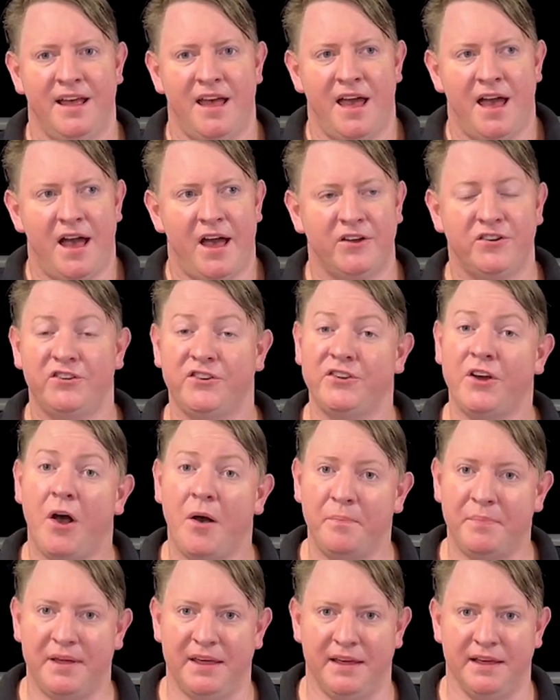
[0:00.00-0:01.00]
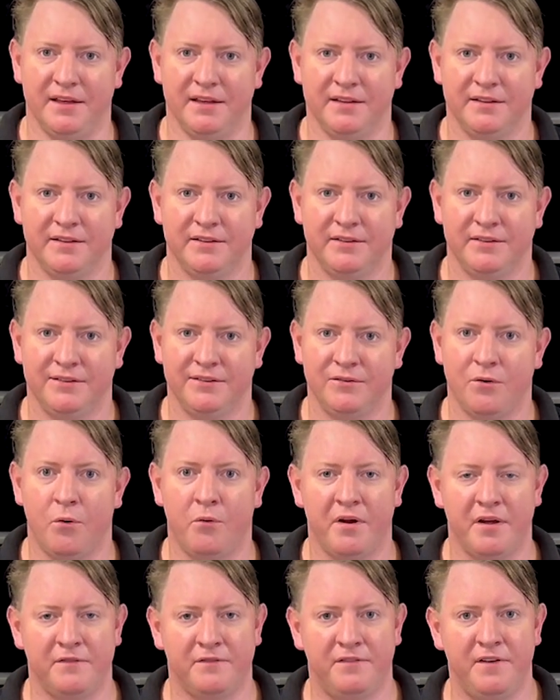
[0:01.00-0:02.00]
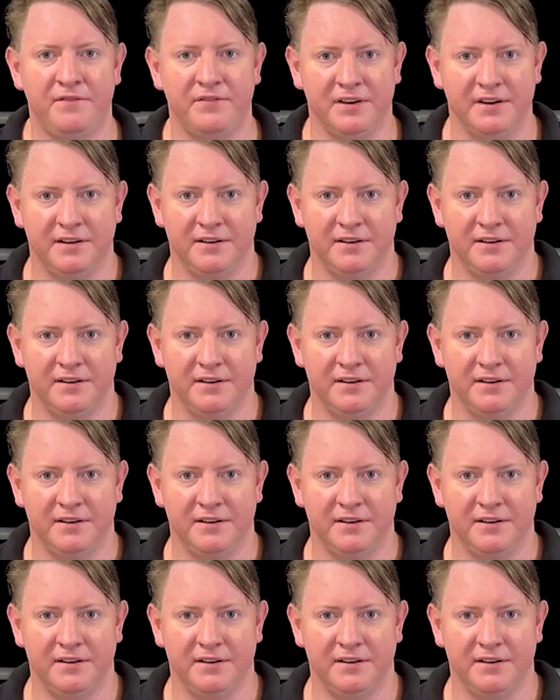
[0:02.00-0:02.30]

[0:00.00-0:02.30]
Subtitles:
a Sharpie or a Vivid.